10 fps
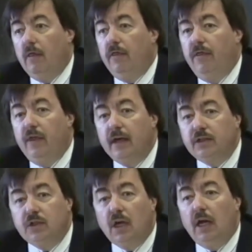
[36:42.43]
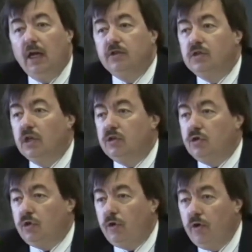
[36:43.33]
This is the
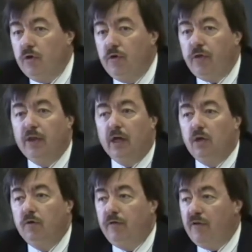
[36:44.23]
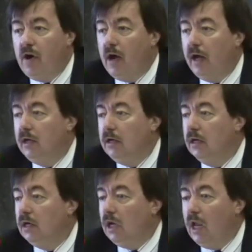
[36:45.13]
truth that you find
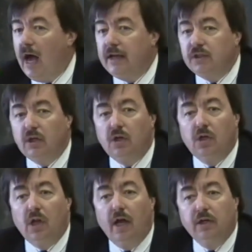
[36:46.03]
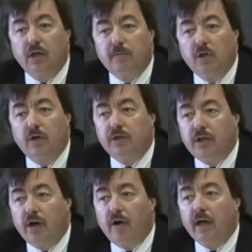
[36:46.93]
in classical and
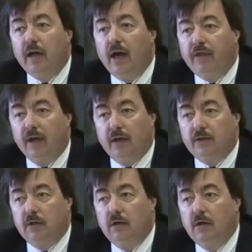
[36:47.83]
communitarian ethics.